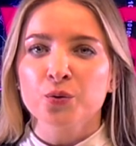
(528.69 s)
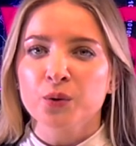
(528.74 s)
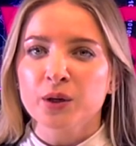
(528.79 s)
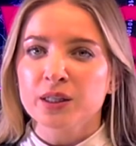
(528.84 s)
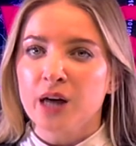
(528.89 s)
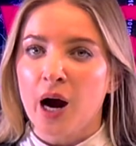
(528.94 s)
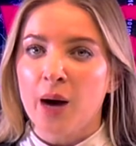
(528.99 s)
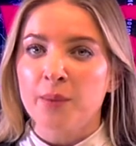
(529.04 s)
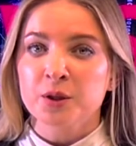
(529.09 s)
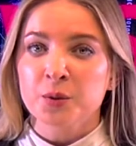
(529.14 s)

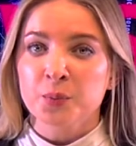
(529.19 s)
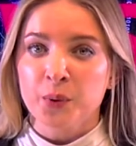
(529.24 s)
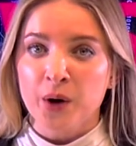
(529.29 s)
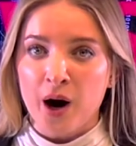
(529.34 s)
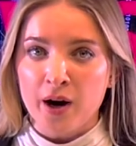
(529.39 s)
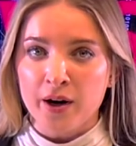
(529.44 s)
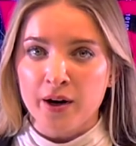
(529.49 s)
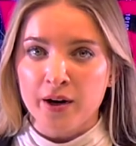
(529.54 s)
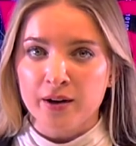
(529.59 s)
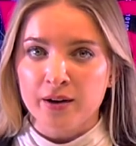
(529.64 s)
times
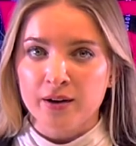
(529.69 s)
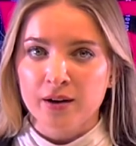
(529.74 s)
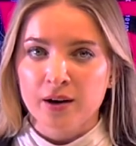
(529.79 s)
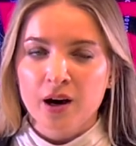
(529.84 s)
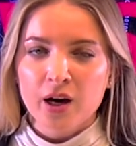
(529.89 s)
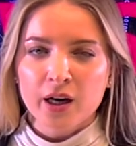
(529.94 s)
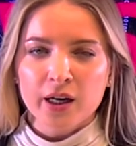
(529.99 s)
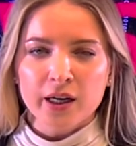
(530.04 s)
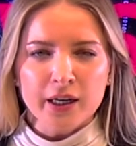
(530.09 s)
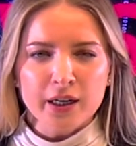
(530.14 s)
prior,
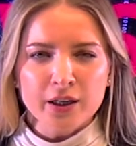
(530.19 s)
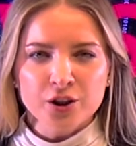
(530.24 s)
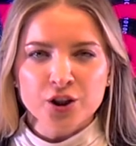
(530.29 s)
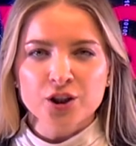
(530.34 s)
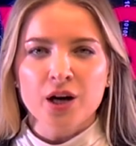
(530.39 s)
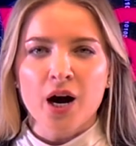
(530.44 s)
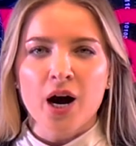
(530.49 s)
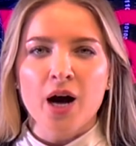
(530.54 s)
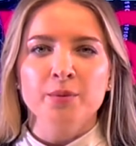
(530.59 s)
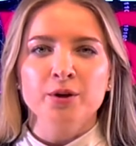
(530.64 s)
each
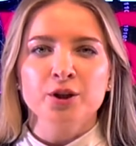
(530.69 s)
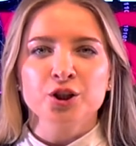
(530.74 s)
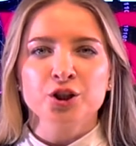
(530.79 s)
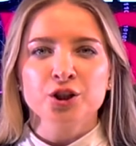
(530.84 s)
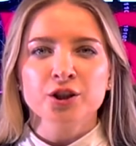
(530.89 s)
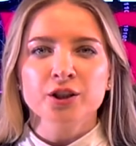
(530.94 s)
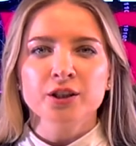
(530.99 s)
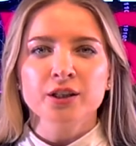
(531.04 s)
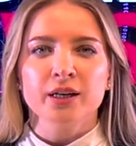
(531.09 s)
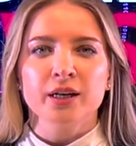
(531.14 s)
time
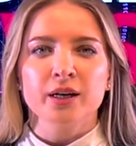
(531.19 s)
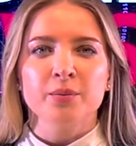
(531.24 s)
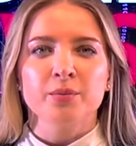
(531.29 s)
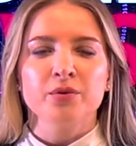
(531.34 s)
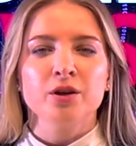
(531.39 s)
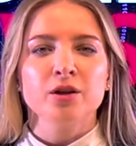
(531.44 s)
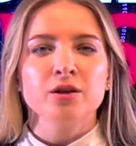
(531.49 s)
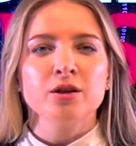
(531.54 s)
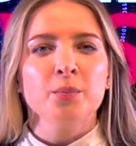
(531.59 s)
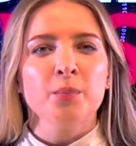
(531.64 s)
assuring him
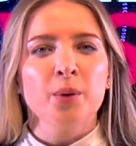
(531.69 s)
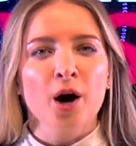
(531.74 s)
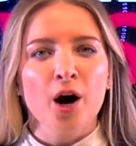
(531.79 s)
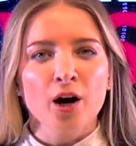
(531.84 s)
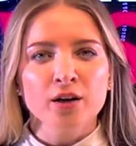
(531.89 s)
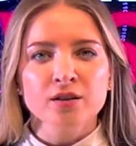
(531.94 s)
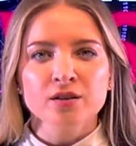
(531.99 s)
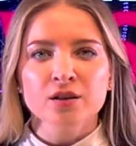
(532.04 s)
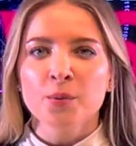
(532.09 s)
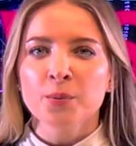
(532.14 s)
that the
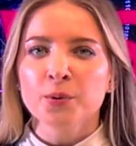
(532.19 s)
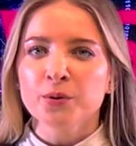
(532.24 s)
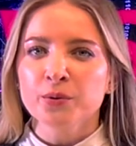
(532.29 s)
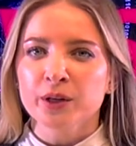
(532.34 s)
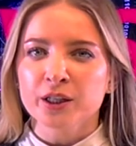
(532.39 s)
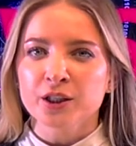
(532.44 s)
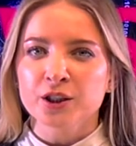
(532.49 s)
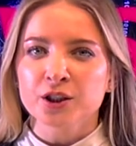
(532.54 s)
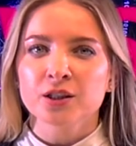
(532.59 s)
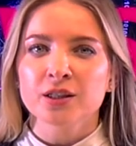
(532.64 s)
park's
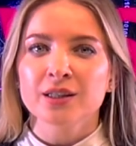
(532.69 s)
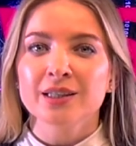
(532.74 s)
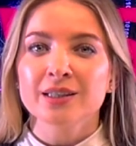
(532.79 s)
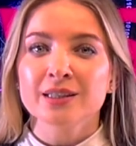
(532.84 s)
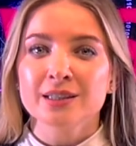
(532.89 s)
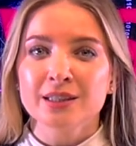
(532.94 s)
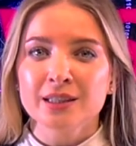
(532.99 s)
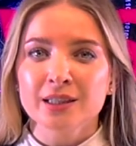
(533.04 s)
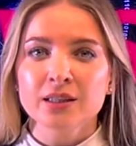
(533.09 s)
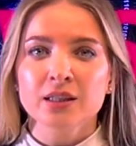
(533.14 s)
operation
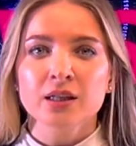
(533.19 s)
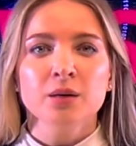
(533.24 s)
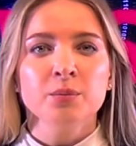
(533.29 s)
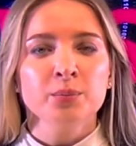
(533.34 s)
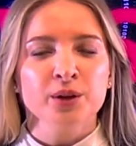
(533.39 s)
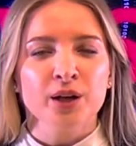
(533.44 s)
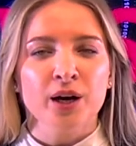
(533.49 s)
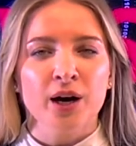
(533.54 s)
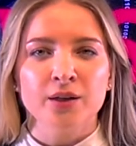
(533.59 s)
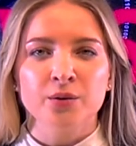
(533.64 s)
indeed
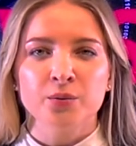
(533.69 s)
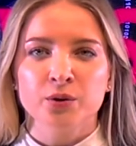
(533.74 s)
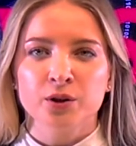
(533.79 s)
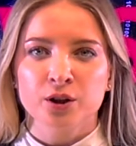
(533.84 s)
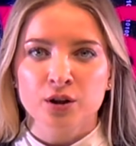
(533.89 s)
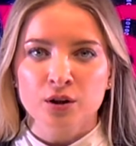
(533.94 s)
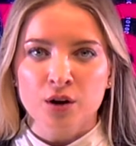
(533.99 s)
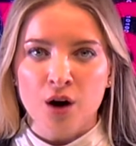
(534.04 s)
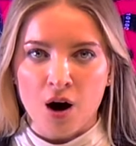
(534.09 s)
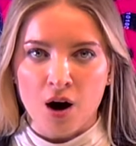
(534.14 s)
complied with the
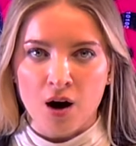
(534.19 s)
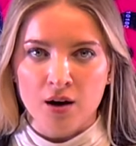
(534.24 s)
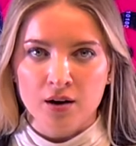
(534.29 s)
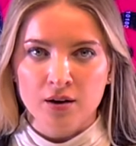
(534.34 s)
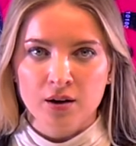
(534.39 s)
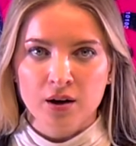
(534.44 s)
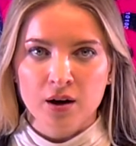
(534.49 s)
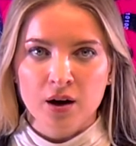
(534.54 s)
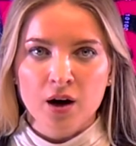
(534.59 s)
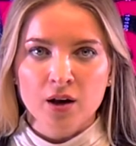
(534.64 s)
law.
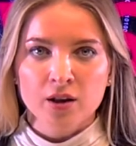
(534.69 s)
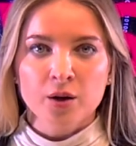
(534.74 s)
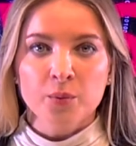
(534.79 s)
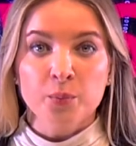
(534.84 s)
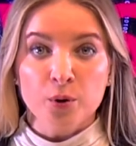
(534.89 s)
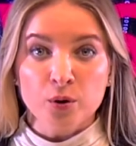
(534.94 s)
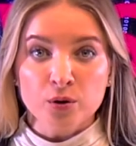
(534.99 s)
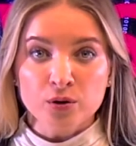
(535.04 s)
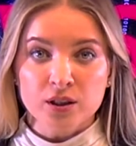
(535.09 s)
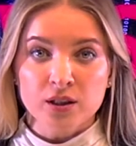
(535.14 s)
The
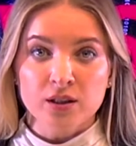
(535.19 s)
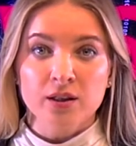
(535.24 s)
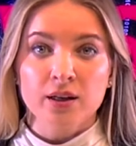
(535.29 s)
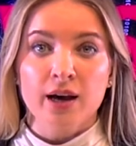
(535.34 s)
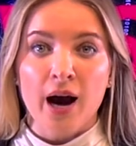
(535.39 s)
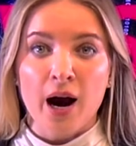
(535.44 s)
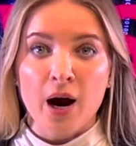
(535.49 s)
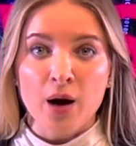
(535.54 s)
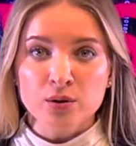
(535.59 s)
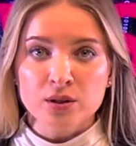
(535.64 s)
Bolton
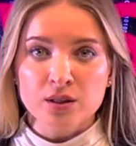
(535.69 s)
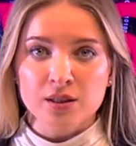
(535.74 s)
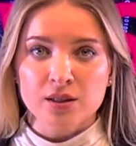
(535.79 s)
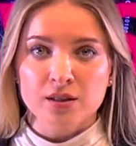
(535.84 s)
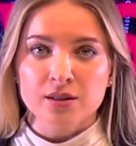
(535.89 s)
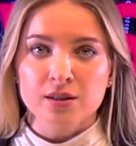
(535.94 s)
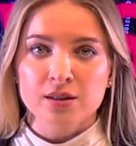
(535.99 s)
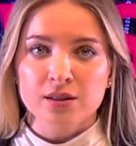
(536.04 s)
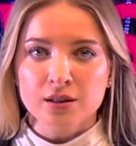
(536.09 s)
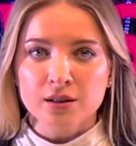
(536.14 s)
Council
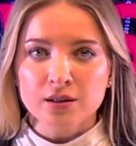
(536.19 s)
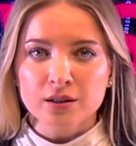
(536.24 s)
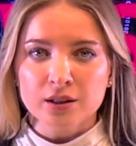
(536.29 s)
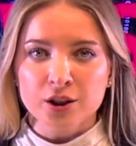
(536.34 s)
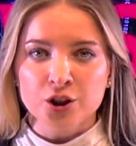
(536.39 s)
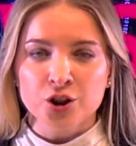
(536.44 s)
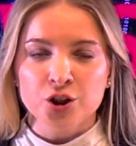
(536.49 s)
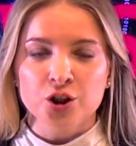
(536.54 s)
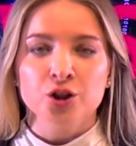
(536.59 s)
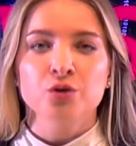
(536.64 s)
still
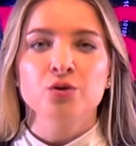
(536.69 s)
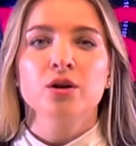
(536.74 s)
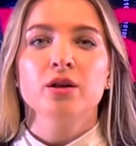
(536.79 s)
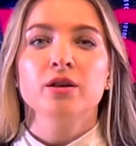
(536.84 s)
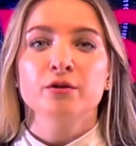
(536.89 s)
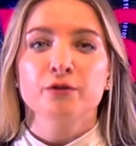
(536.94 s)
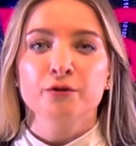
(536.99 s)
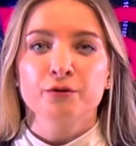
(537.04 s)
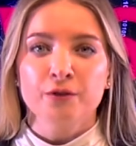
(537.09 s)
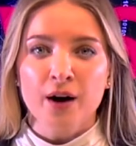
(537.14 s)
issued
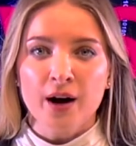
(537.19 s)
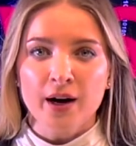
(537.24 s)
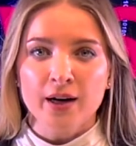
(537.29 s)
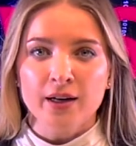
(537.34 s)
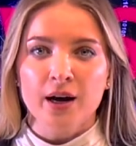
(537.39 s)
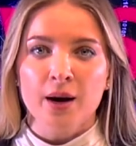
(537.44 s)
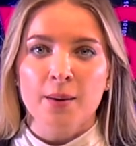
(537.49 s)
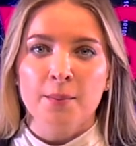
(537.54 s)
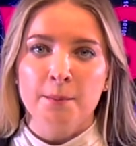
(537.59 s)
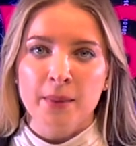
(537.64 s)
the fine
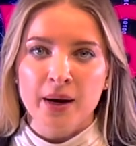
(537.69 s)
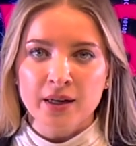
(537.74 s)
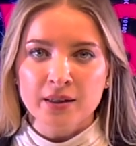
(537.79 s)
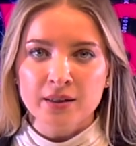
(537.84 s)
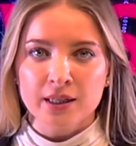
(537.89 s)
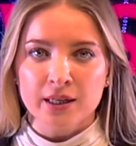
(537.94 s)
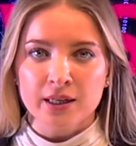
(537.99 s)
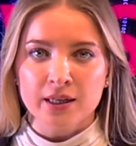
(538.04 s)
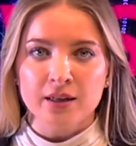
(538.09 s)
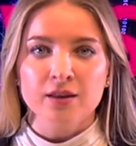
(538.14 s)
and
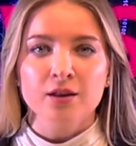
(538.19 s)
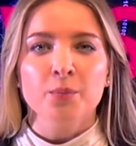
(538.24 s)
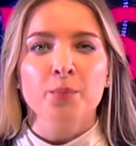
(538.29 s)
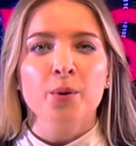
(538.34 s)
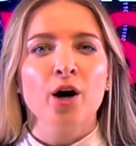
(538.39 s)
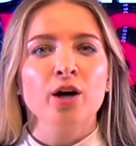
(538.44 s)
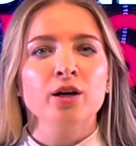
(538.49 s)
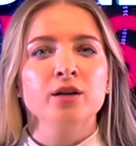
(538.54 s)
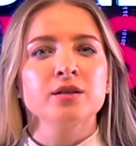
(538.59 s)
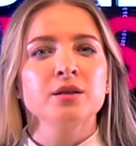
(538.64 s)
mandated the
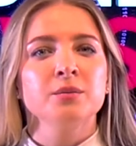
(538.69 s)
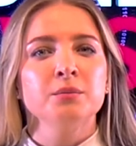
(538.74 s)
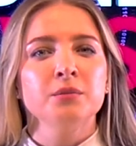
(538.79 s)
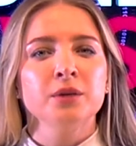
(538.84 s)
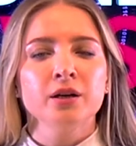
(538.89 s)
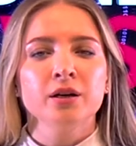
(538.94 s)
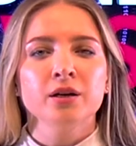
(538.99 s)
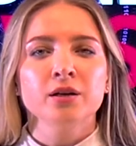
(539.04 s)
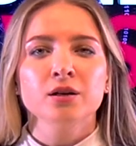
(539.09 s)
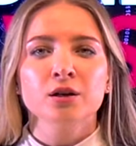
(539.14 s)
park's
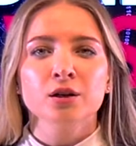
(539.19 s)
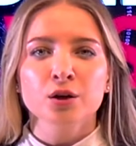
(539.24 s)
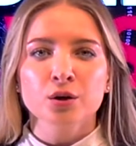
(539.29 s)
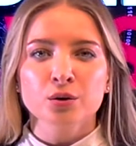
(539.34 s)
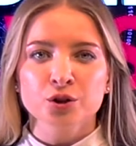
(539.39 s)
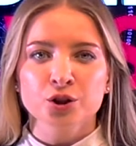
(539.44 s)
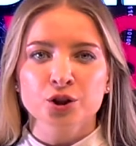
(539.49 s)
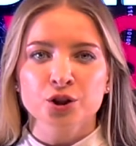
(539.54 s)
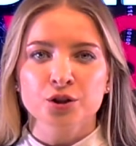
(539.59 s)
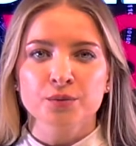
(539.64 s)
immediate
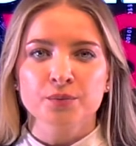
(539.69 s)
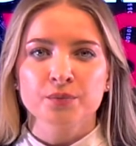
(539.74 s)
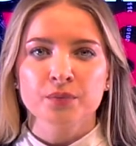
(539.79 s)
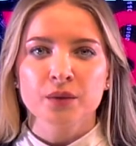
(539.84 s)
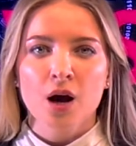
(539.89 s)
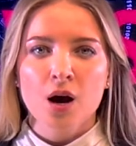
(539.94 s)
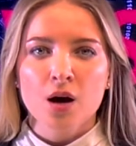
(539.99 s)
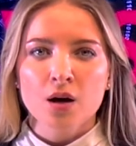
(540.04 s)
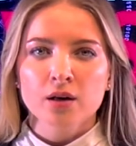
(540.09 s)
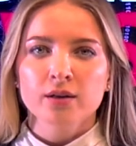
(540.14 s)
closure.
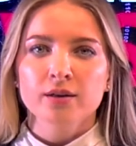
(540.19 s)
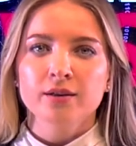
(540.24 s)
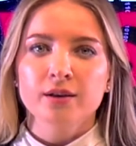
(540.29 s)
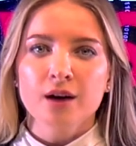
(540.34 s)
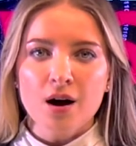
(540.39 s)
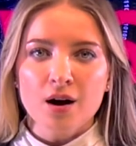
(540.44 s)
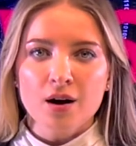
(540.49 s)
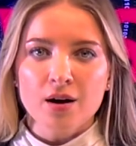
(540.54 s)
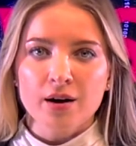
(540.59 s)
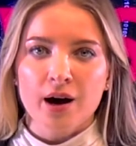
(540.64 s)

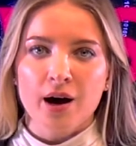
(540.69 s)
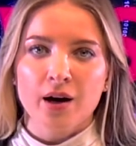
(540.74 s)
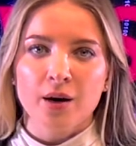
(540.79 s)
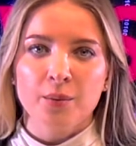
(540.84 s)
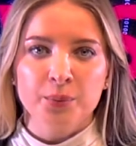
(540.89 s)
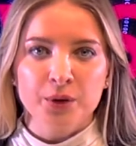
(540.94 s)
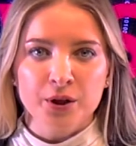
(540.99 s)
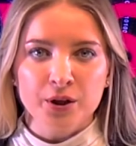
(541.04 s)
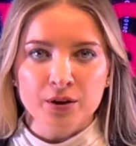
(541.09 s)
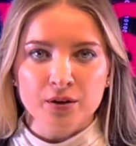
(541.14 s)
Young had
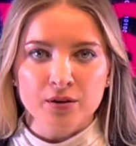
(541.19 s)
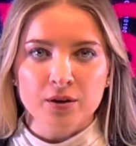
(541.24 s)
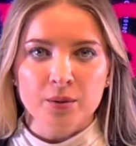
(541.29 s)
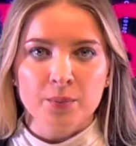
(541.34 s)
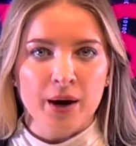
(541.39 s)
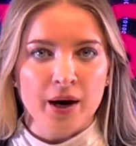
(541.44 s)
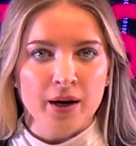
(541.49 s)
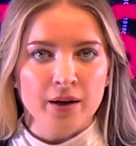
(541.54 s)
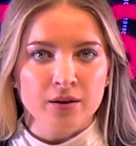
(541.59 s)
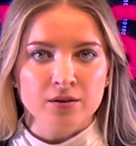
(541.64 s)
appealed the
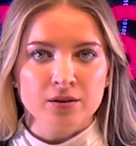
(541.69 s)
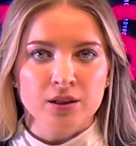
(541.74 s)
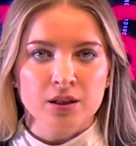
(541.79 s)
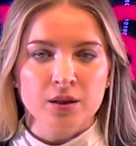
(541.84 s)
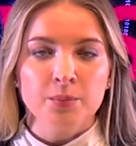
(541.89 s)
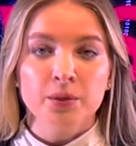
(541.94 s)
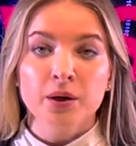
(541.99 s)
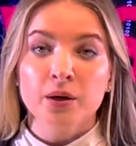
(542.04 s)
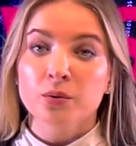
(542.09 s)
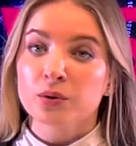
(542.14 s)
penalty
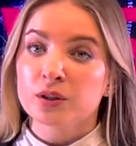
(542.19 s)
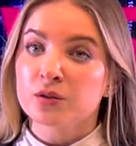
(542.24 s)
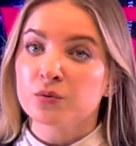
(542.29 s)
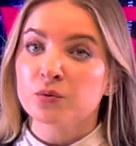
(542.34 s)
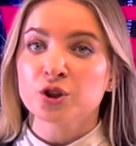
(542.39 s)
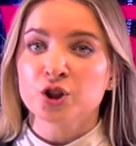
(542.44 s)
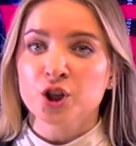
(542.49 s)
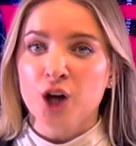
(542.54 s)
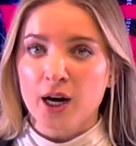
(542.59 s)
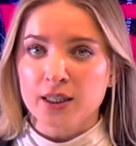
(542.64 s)
but was
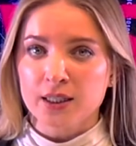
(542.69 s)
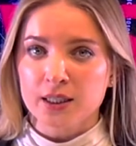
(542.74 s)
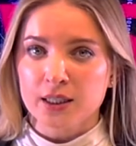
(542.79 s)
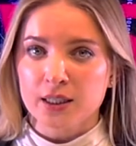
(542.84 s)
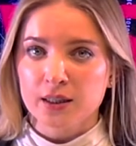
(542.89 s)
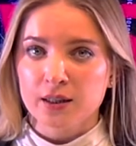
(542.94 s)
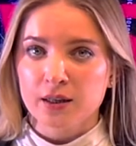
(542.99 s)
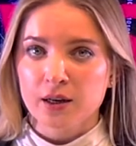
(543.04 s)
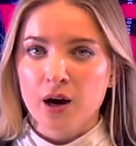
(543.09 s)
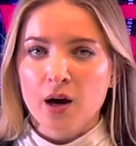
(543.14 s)

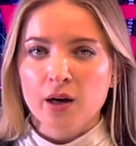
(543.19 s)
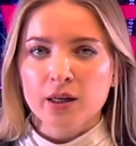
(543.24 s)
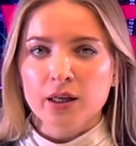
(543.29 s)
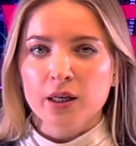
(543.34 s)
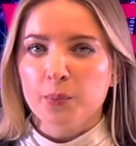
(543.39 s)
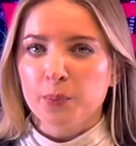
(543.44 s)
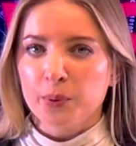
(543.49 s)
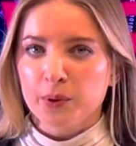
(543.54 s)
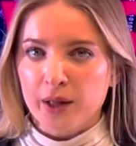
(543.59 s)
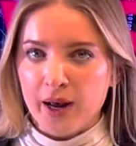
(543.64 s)
rejected. He
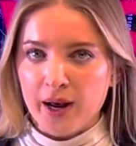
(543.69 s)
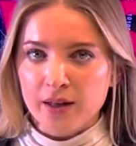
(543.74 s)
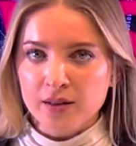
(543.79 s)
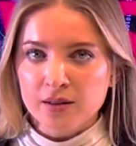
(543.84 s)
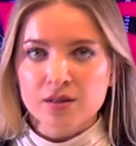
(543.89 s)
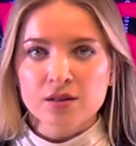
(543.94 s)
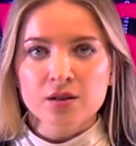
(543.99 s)
plans to